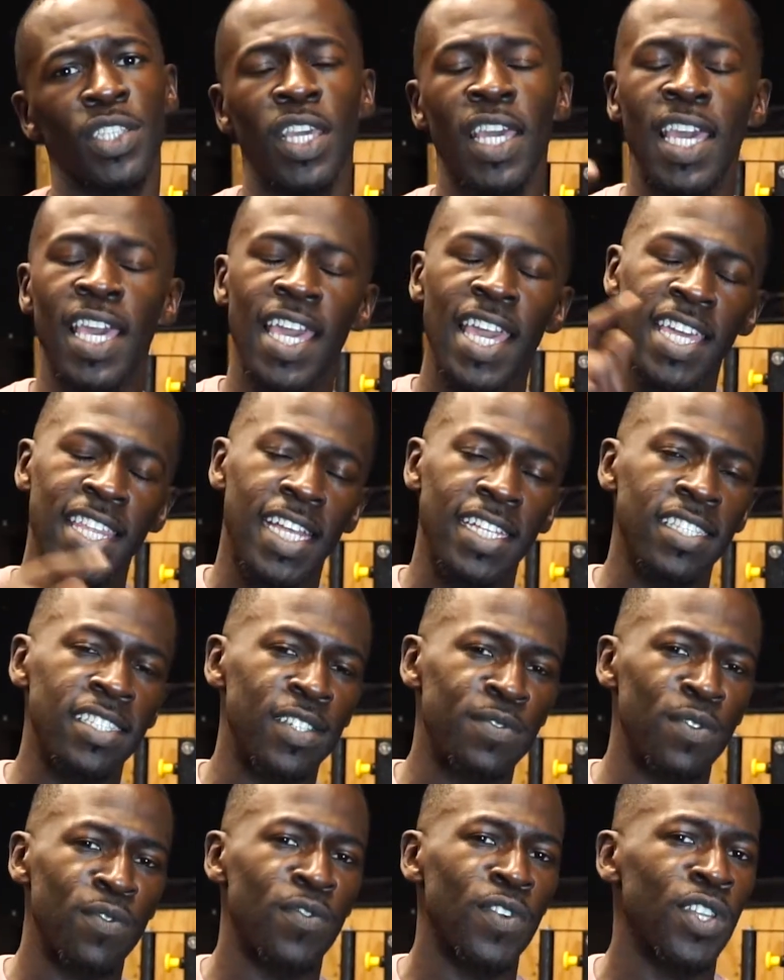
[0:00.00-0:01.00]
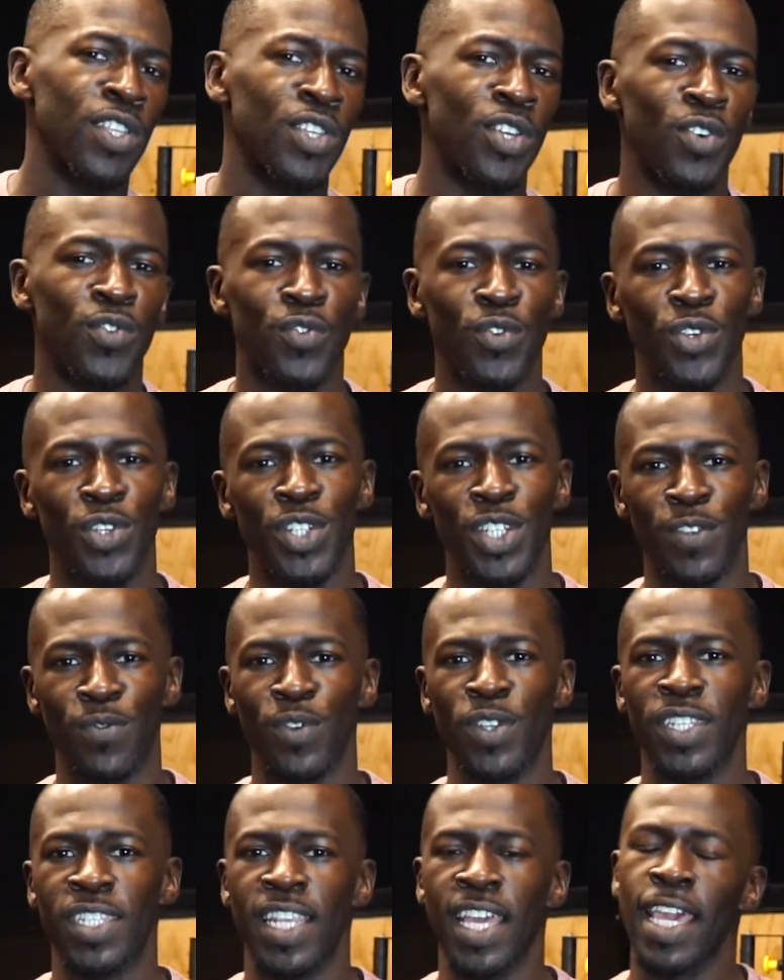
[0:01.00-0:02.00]
And that's a different video for a
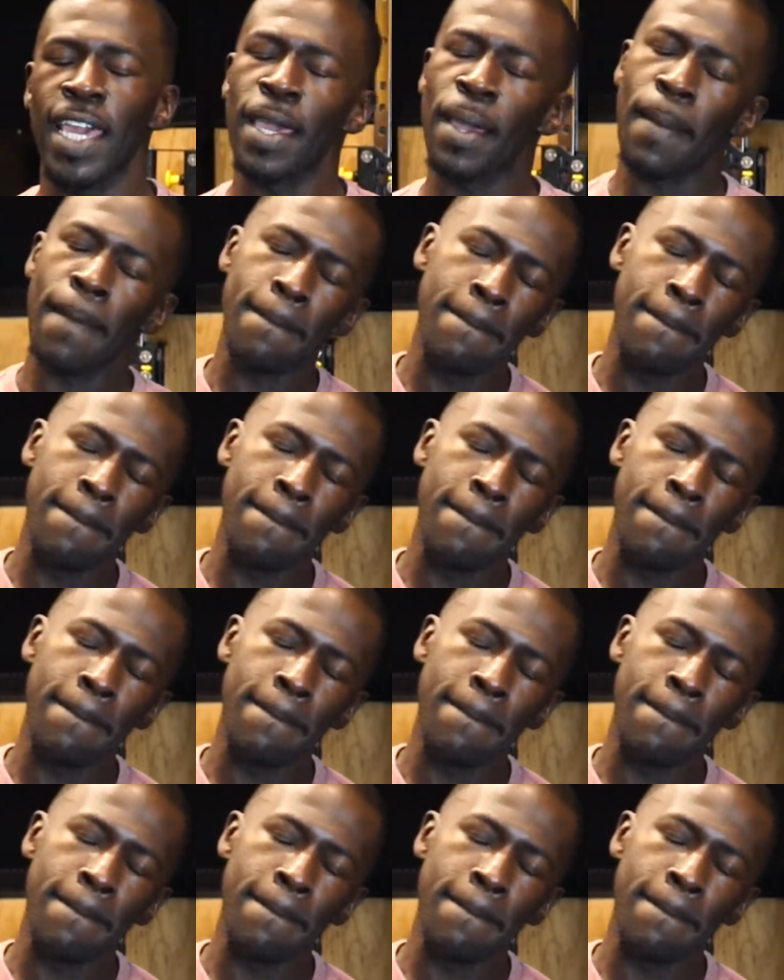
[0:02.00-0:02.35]
different day.